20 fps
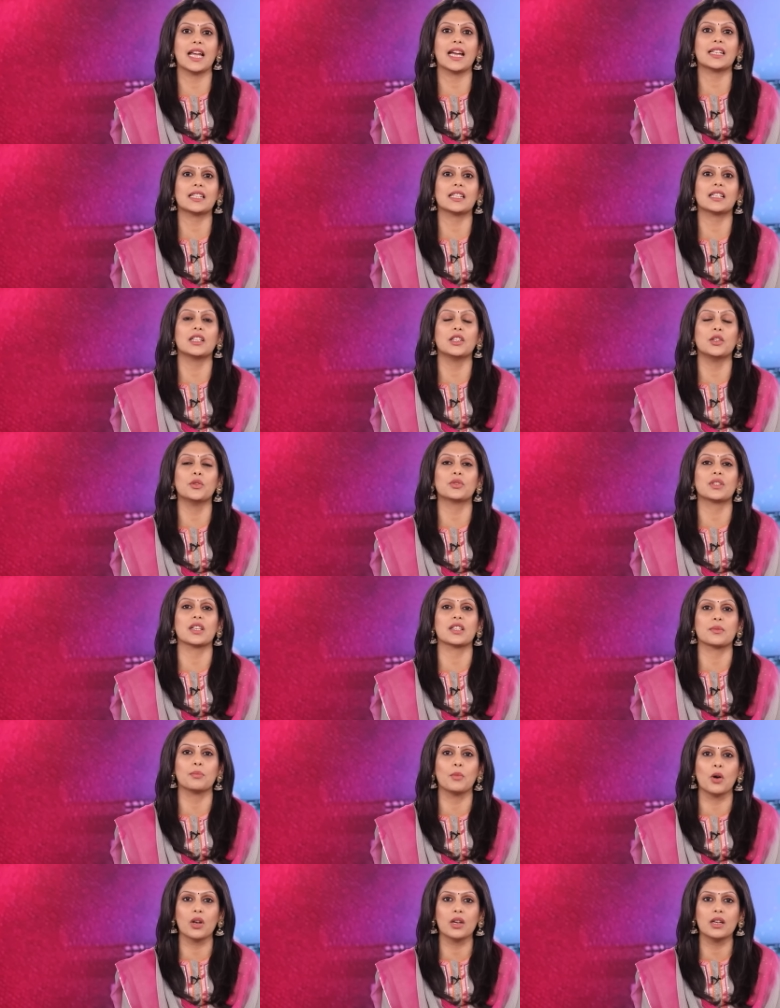Tactical nukes are
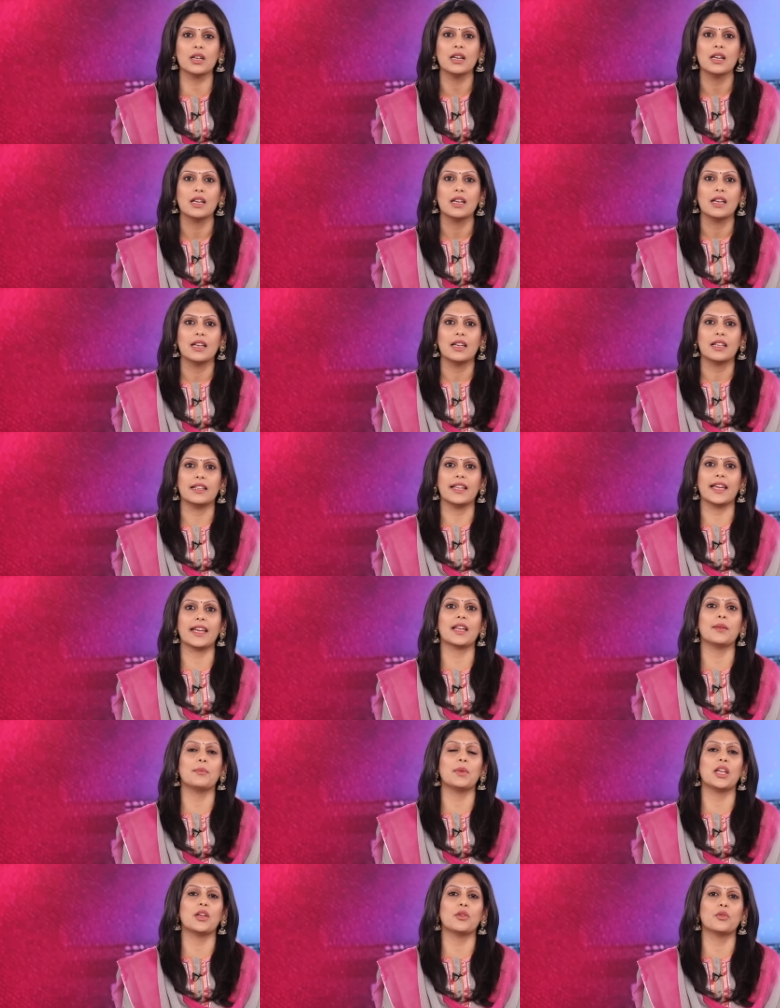smaller. They
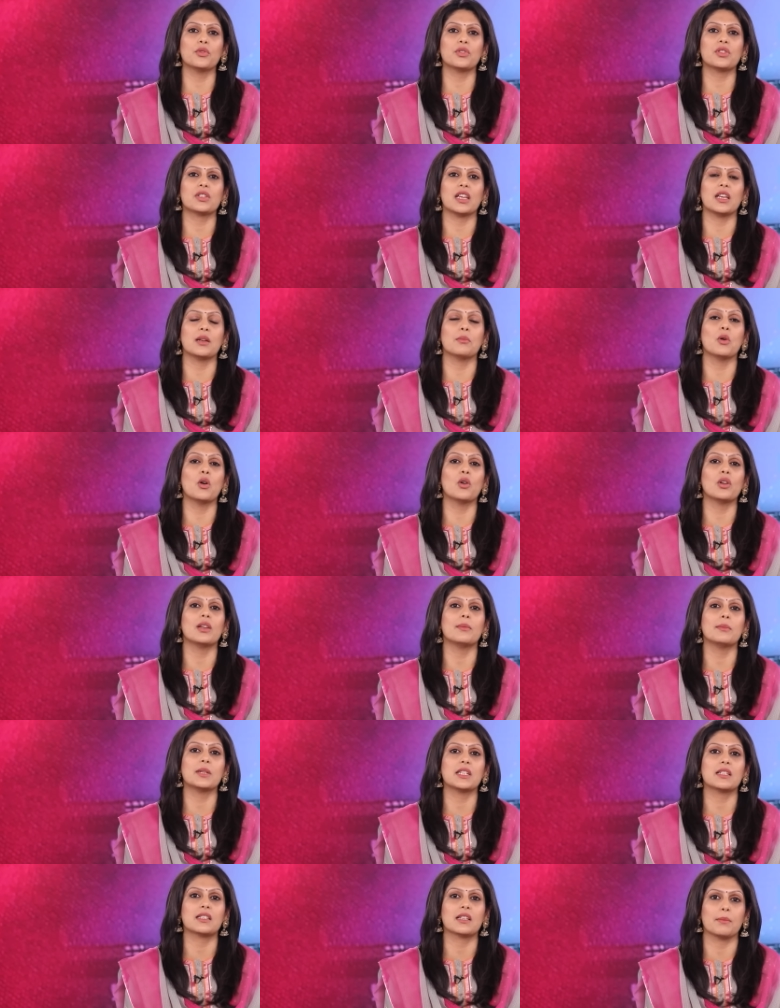can be used in a more
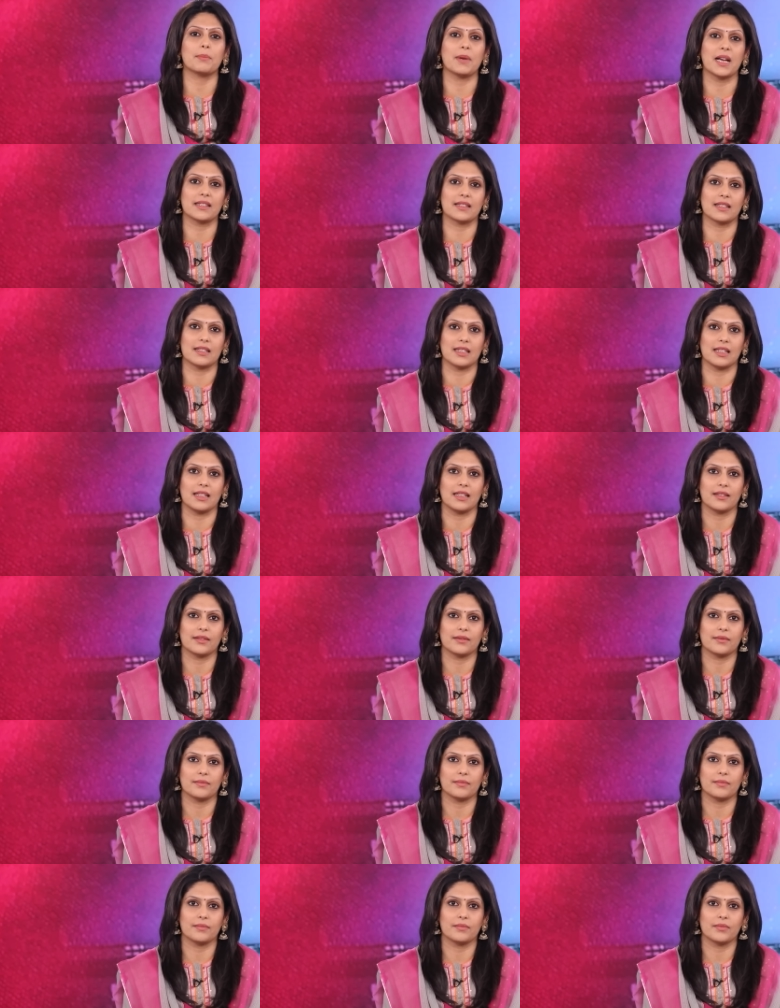limited capacity.
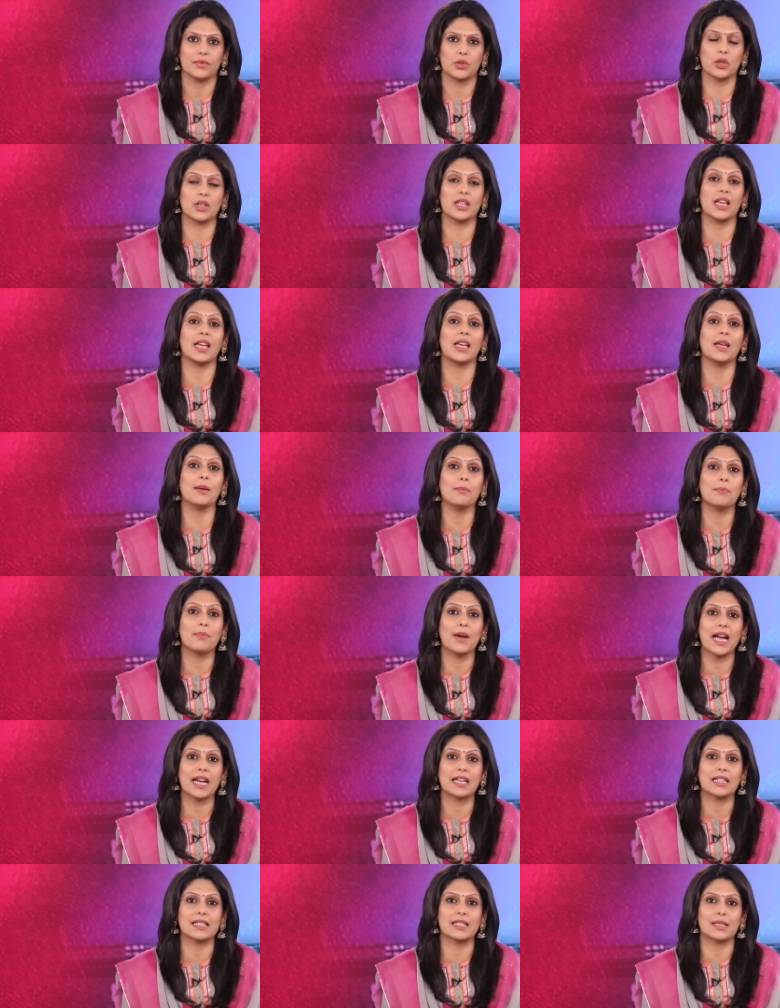So their
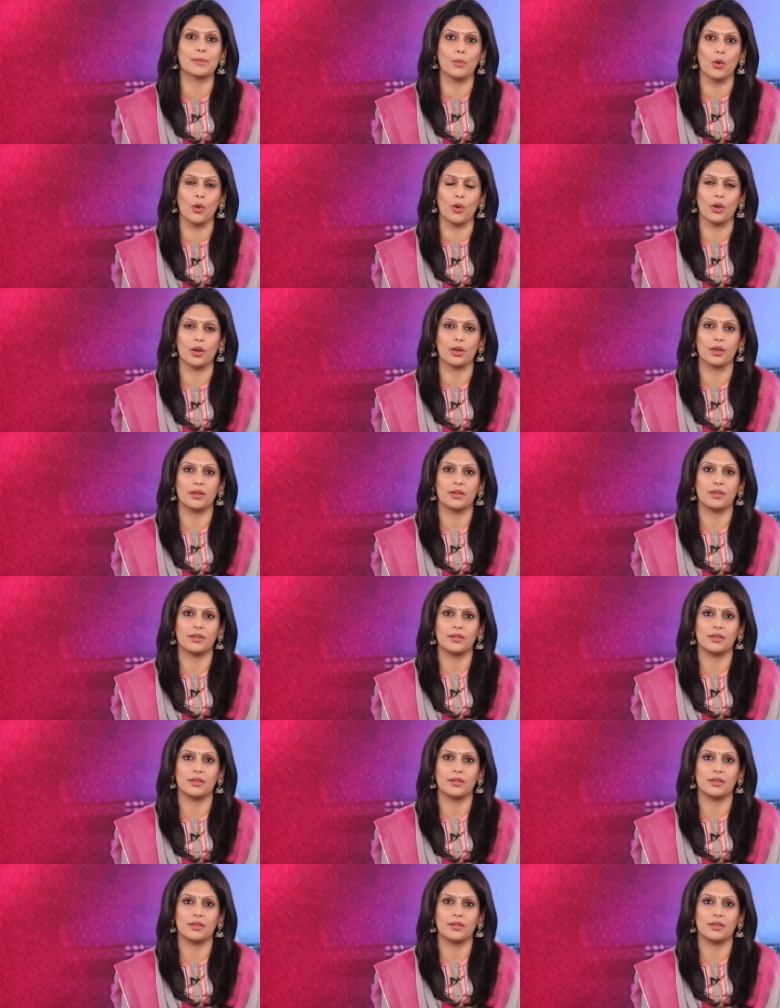impact is small.